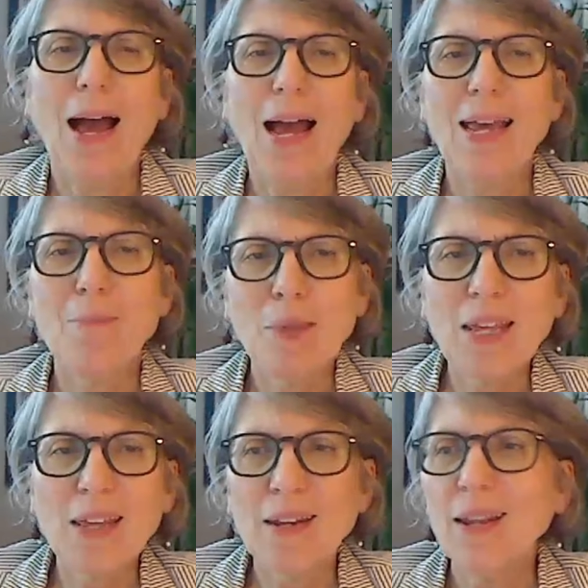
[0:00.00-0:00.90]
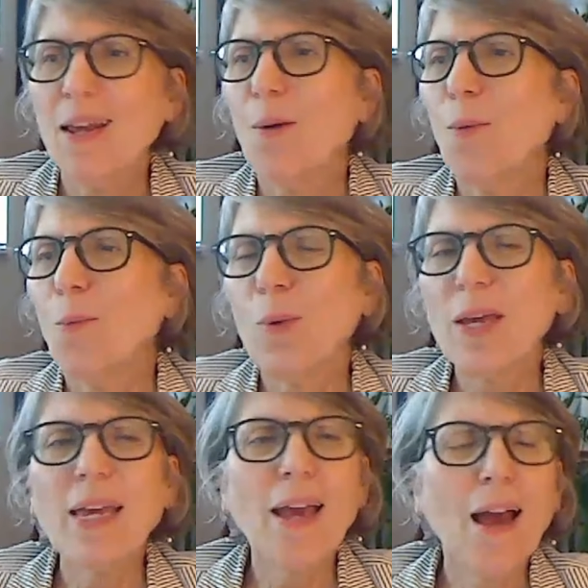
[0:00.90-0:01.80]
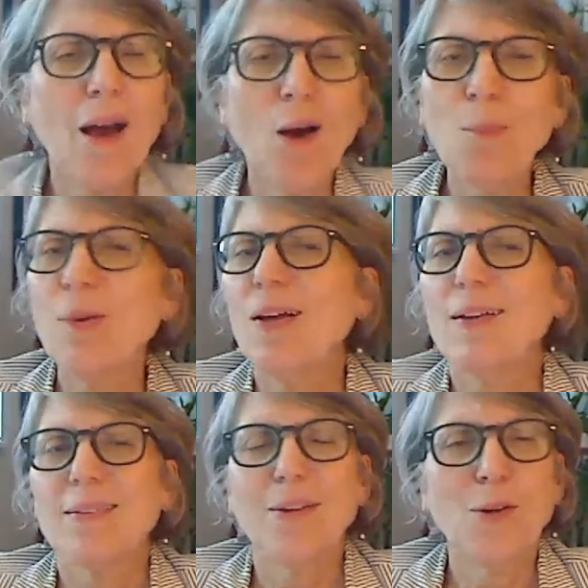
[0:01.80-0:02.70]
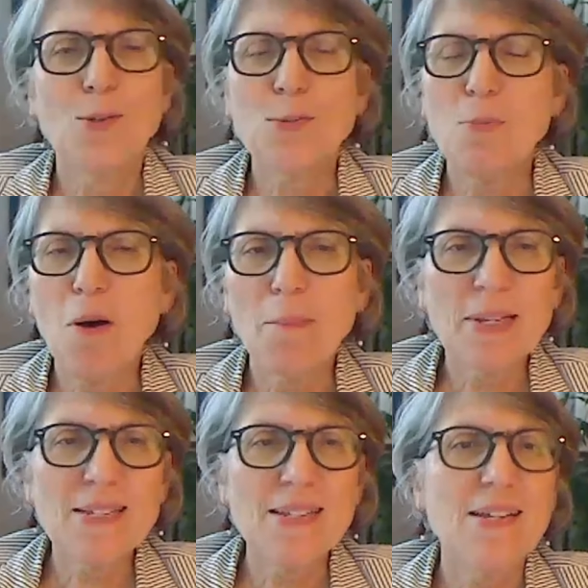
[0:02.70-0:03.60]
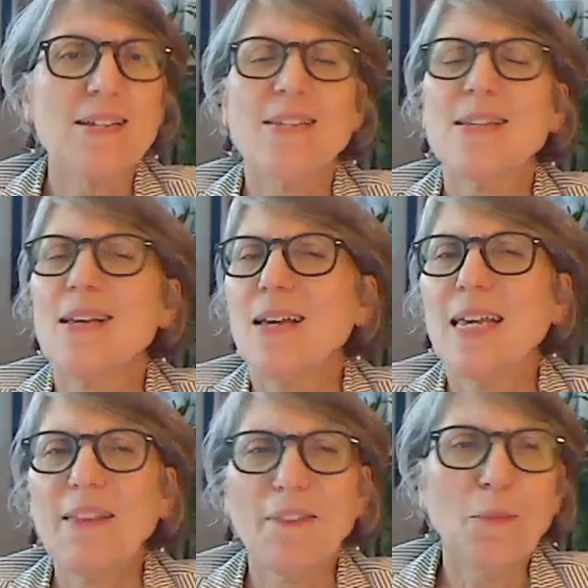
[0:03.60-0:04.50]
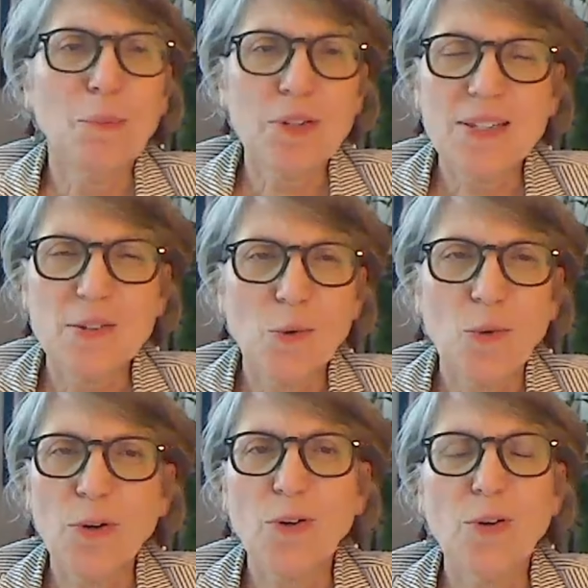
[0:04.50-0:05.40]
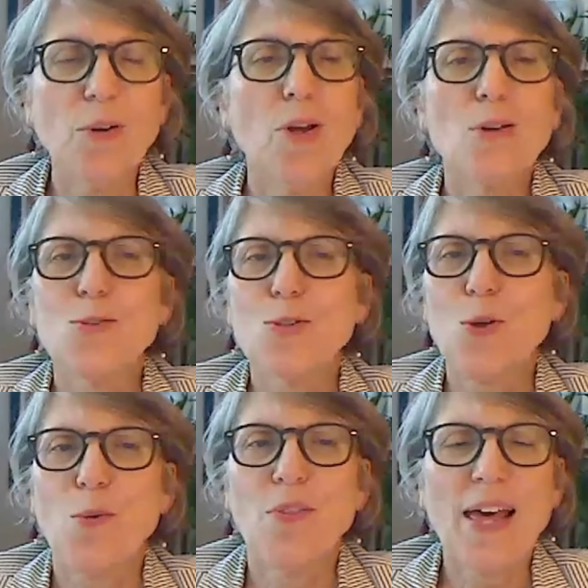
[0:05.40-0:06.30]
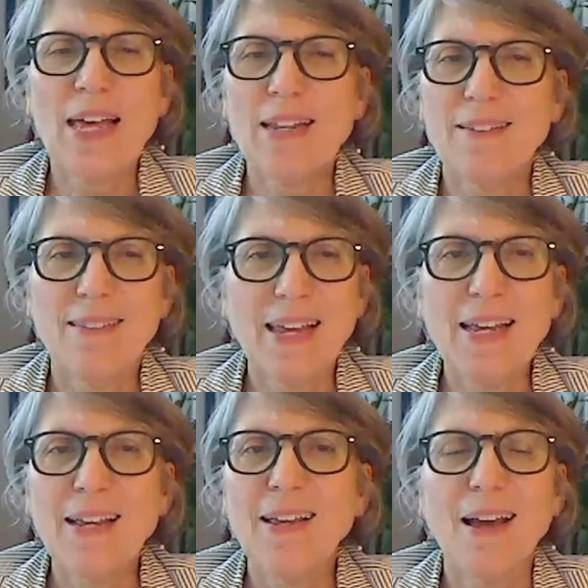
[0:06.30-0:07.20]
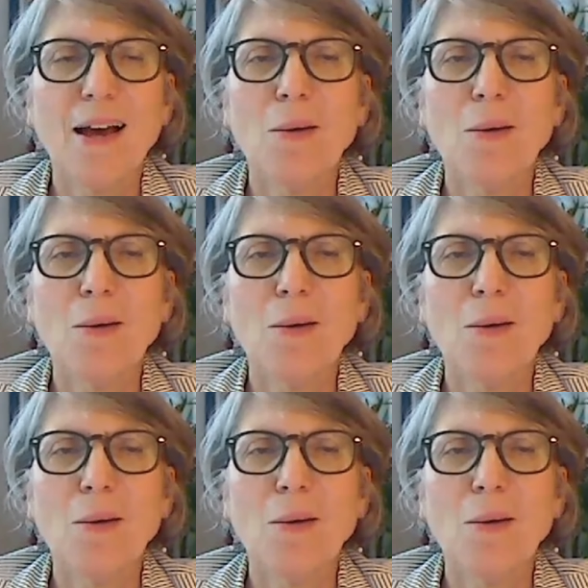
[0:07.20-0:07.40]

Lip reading: I mean, we help, small business get their books in order so that they